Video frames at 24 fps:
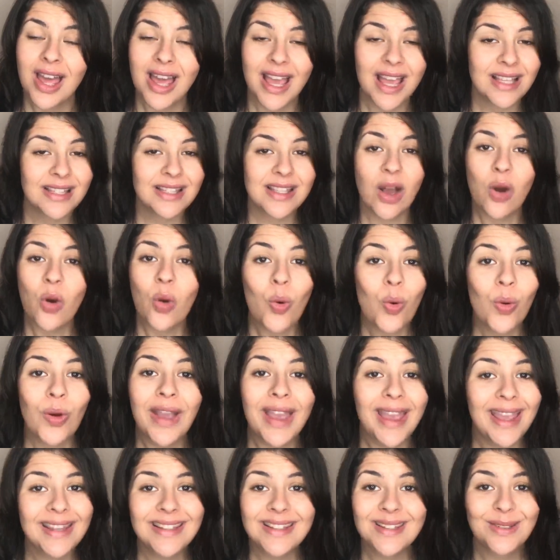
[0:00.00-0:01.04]
it's
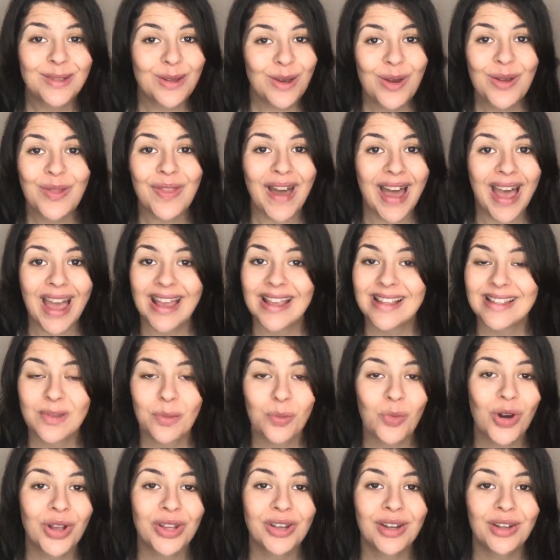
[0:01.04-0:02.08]
okay to do that. It's
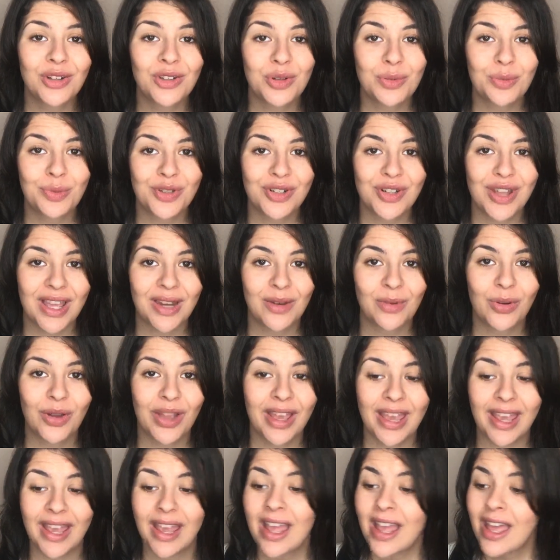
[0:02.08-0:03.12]
100%
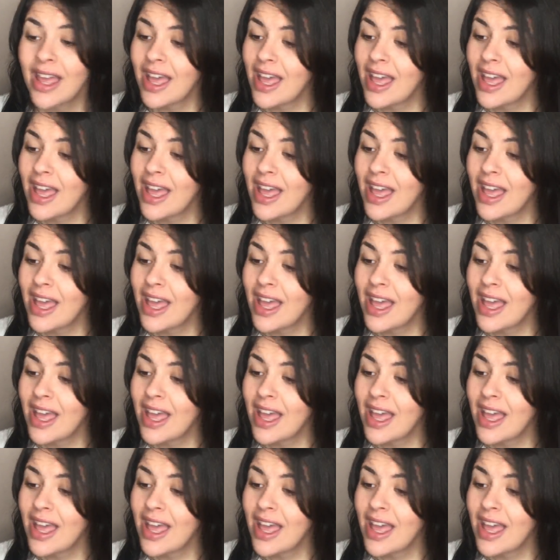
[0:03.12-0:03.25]
okay.